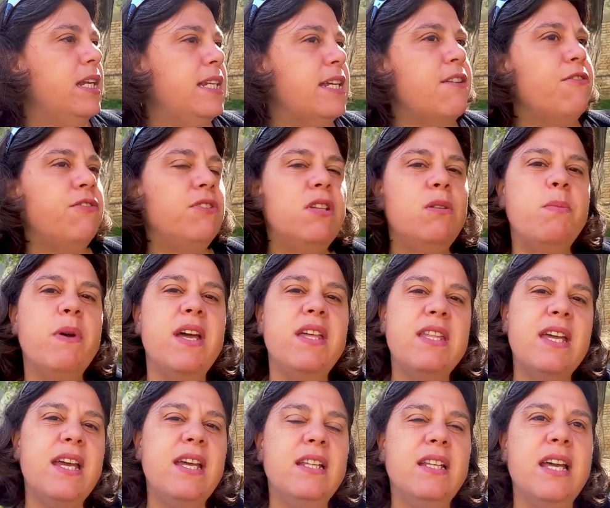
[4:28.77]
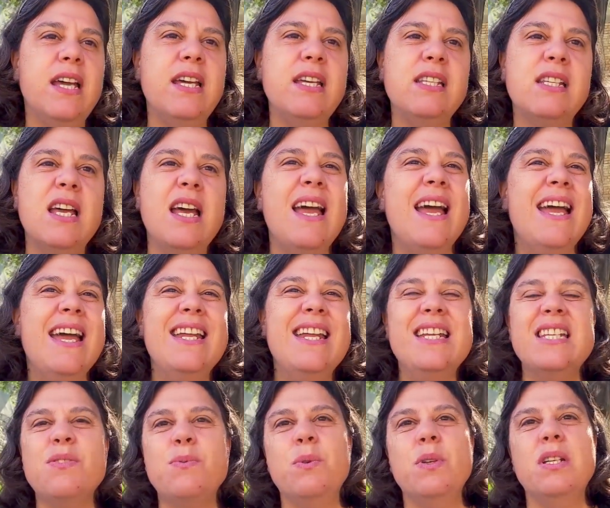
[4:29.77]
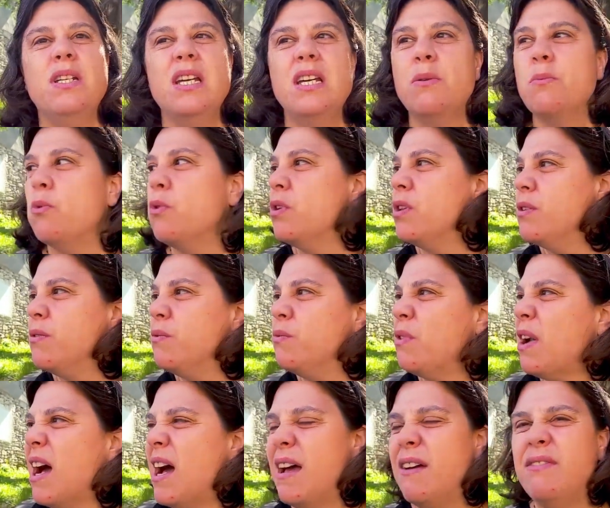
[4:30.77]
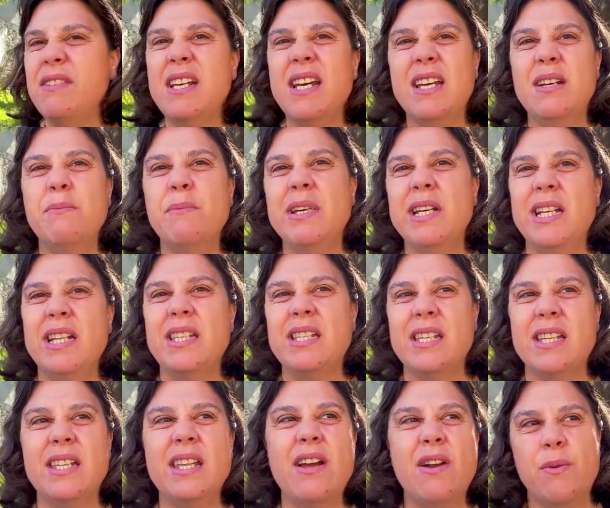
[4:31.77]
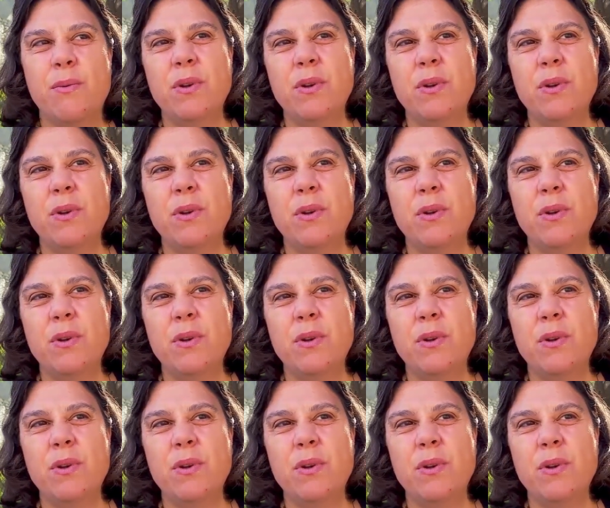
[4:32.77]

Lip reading: definitely pay the 8 leis. It doesn't really take more than 5-10 minutes in there.